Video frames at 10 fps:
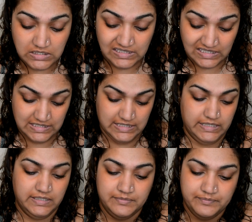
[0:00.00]
so let's
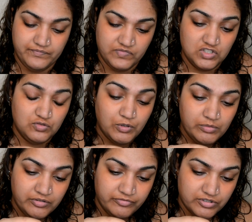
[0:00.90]
see. This is
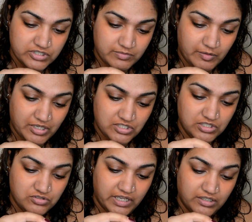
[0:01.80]
probably the first time I'm
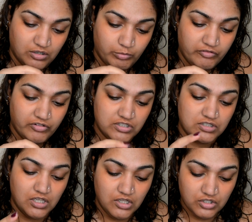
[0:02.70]
actually trying it on my face.
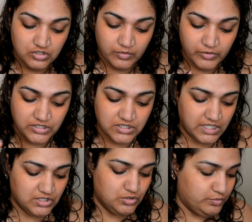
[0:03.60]
So I'm going to
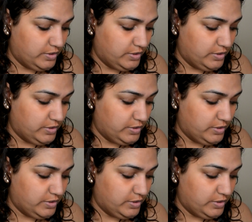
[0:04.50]
take 2